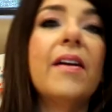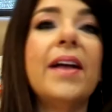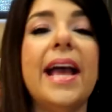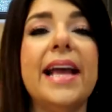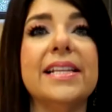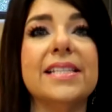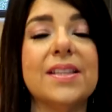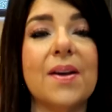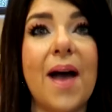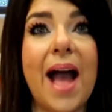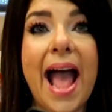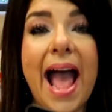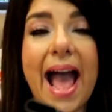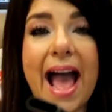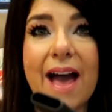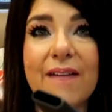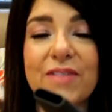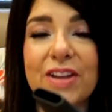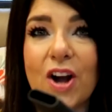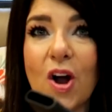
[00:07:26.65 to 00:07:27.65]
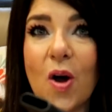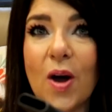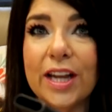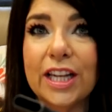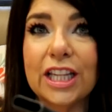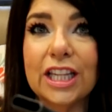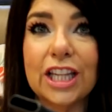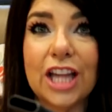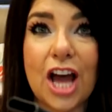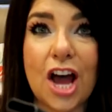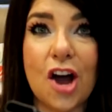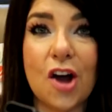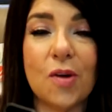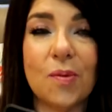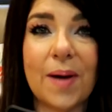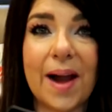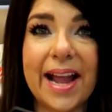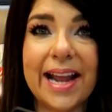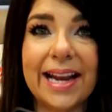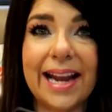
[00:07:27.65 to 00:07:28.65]
Okay, so I have it on
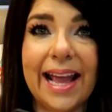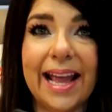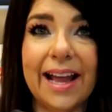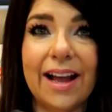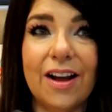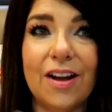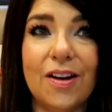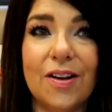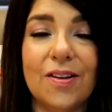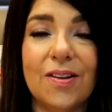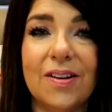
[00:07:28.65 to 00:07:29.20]
low right now.